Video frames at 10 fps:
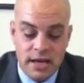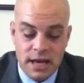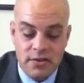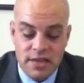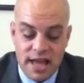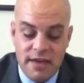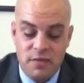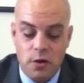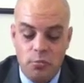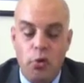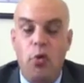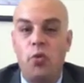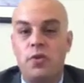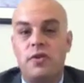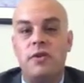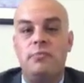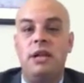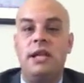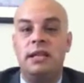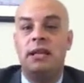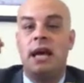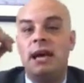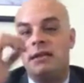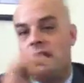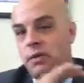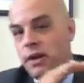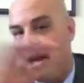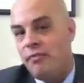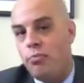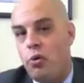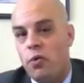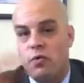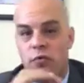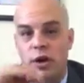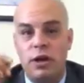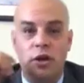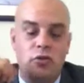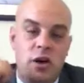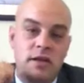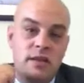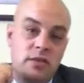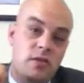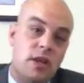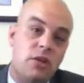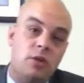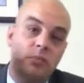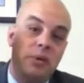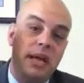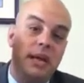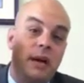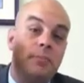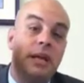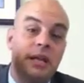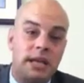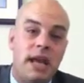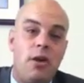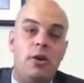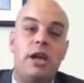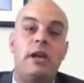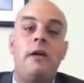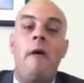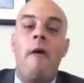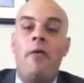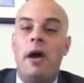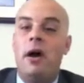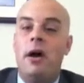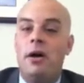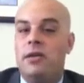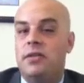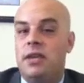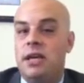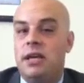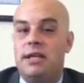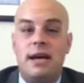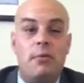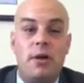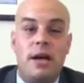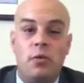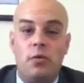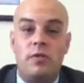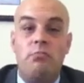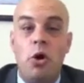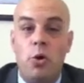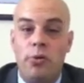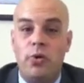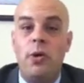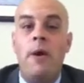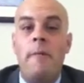Now staves are poles, meaning that they would have poles running across it so that you could pick it up and carry it. The tabernacle was mobile.